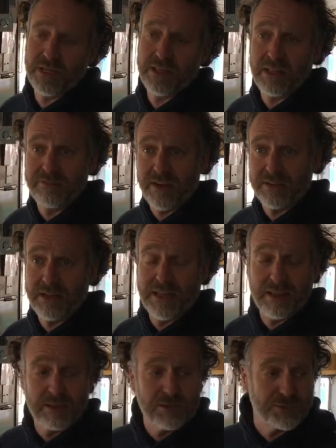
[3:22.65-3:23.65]
And in the event that
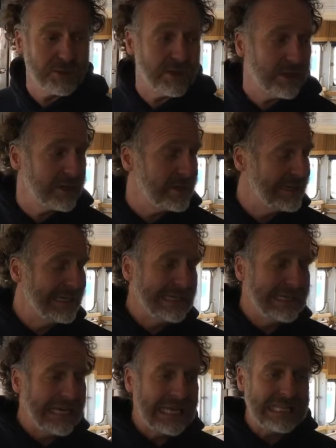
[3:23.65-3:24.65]
anything goes wrong,
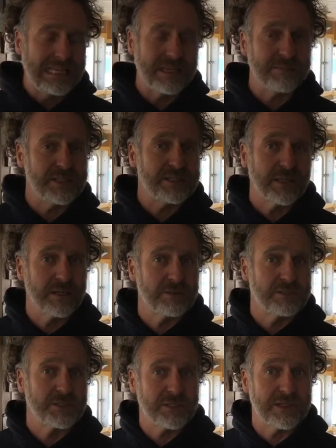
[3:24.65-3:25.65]
anything can be started
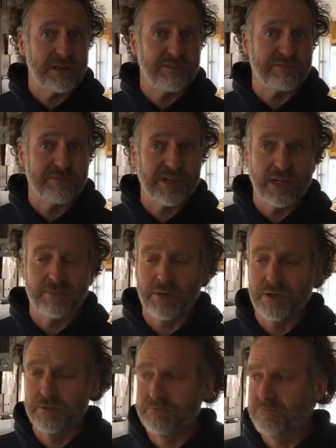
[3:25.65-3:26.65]
or shut down from right up
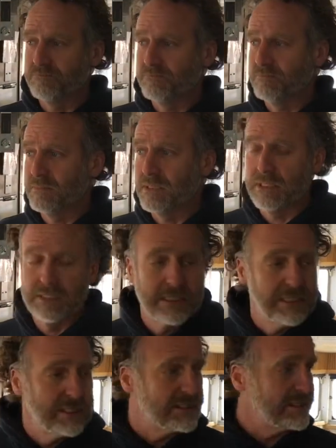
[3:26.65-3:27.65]
here.
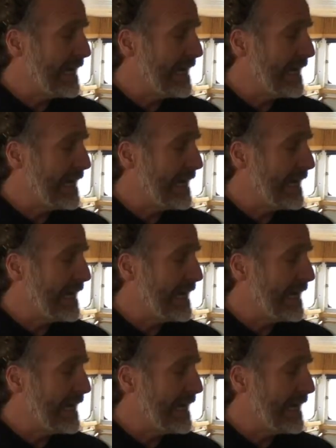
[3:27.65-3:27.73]
The